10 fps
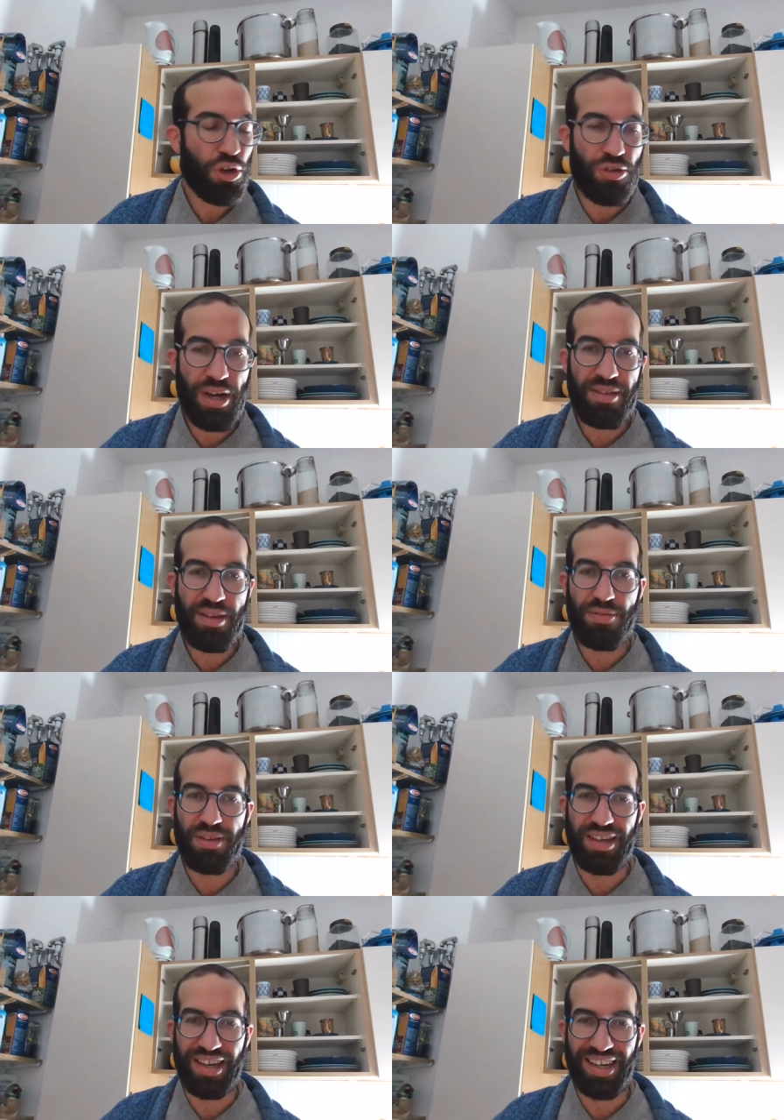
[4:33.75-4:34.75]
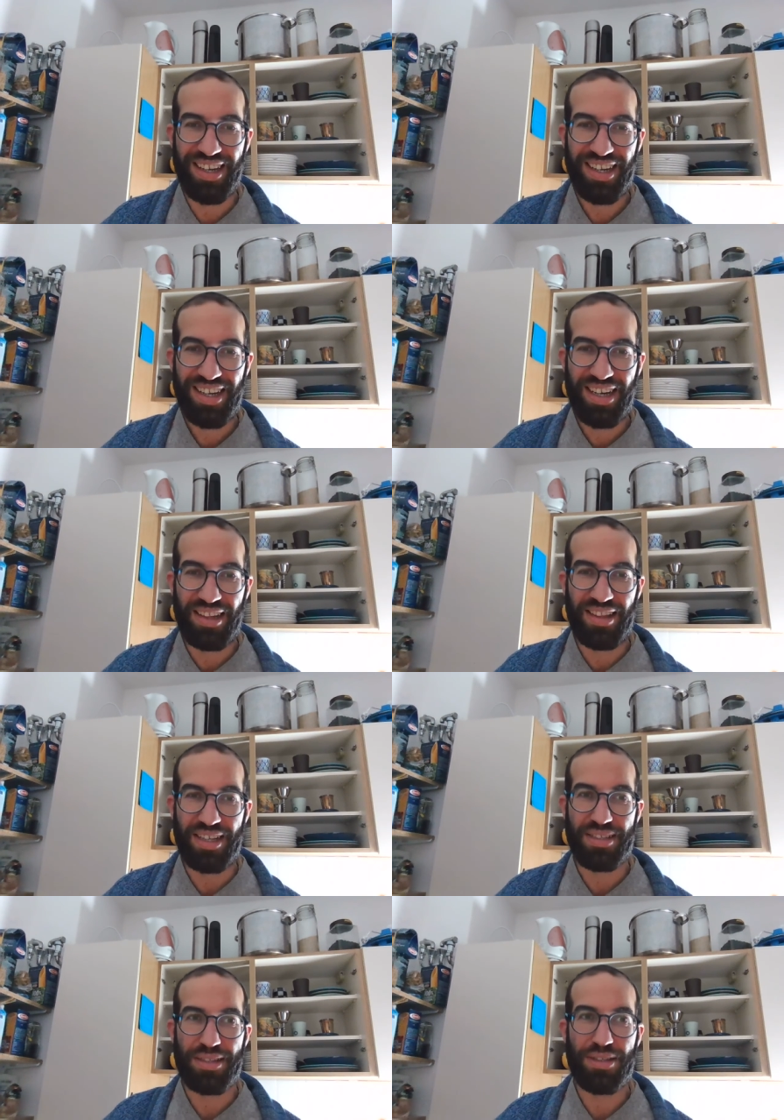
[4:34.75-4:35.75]
creativity in
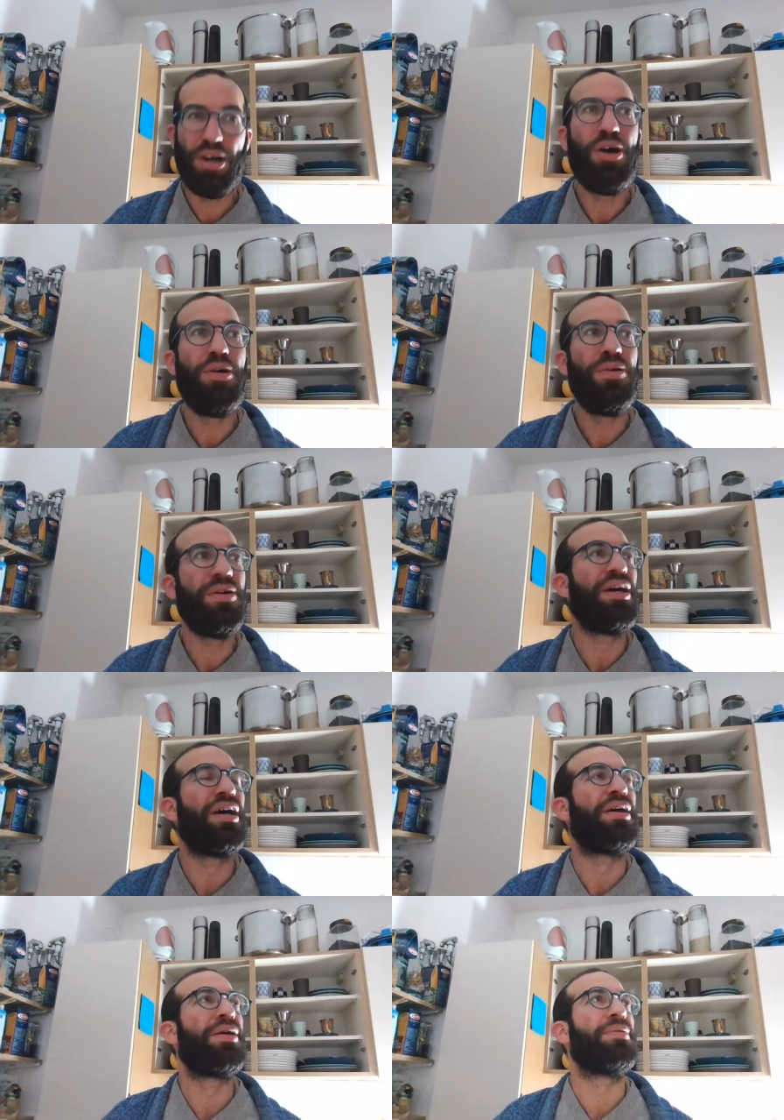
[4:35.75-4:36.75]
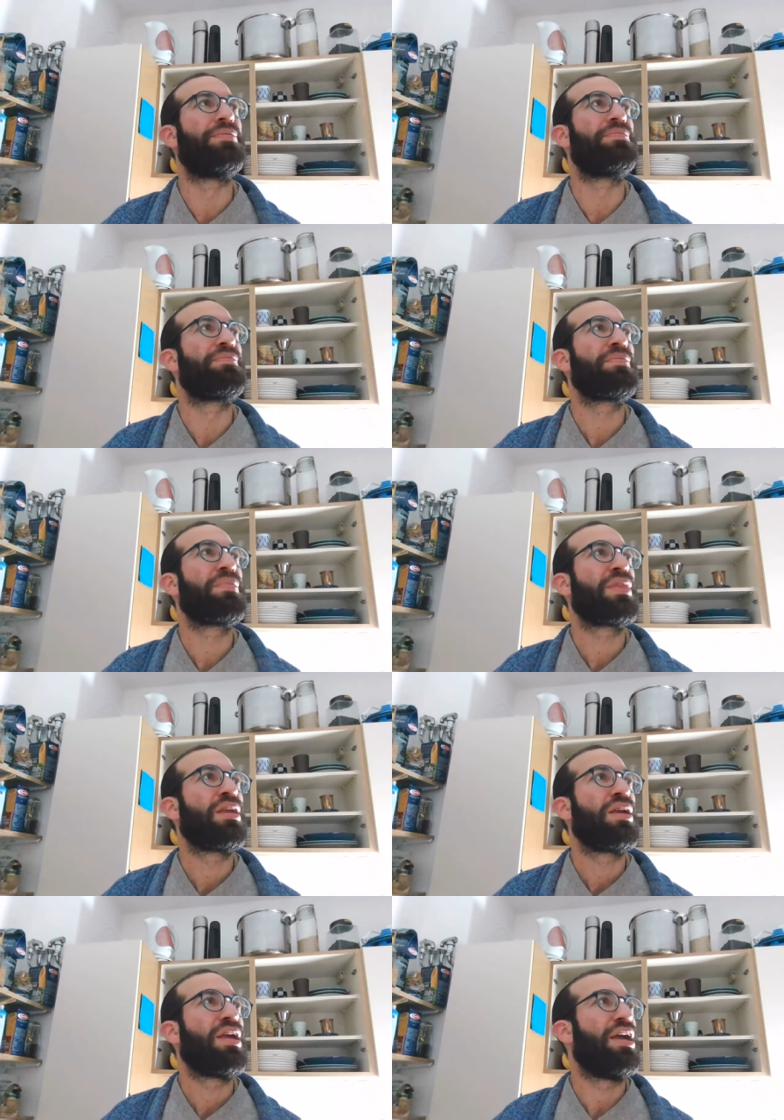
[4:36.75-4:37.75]
this. There's no um,
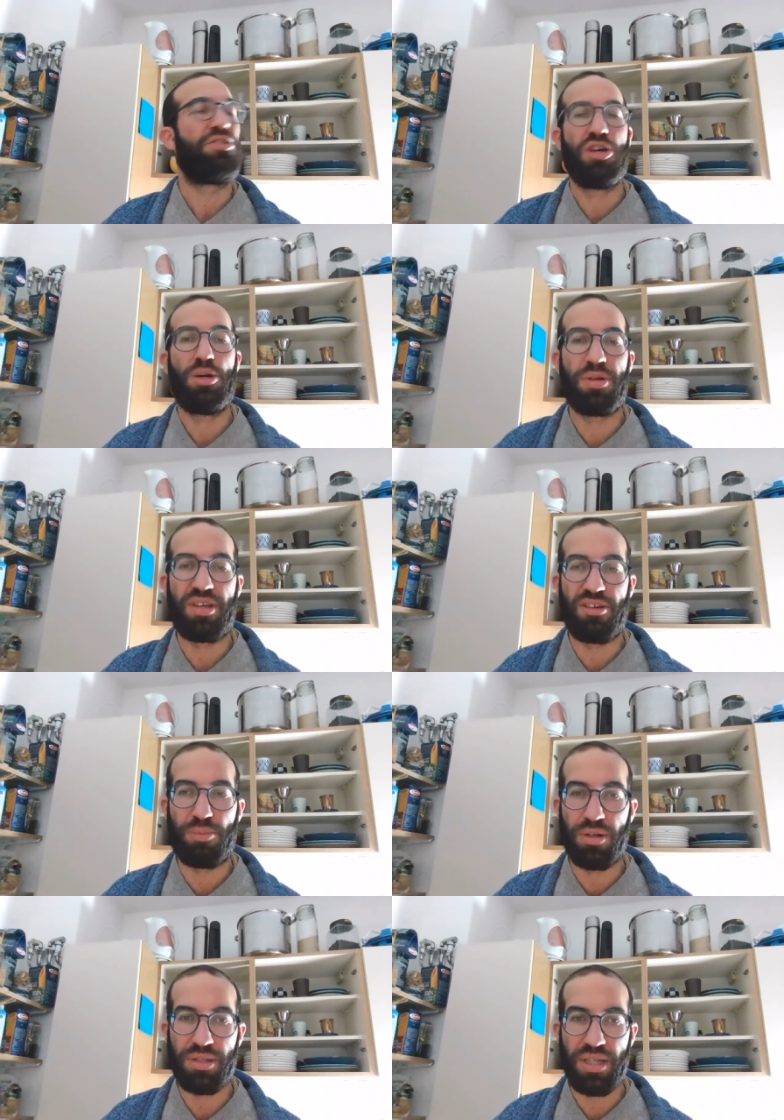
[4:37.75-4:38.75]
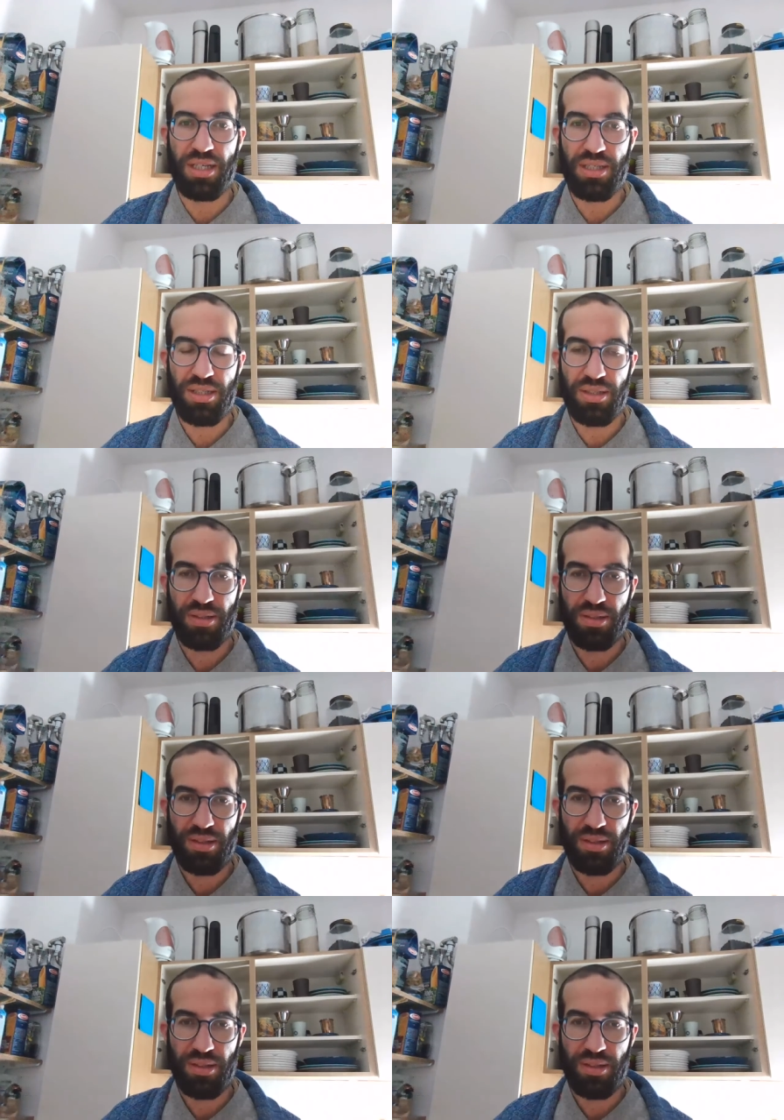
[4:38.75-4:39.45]
interpretive process.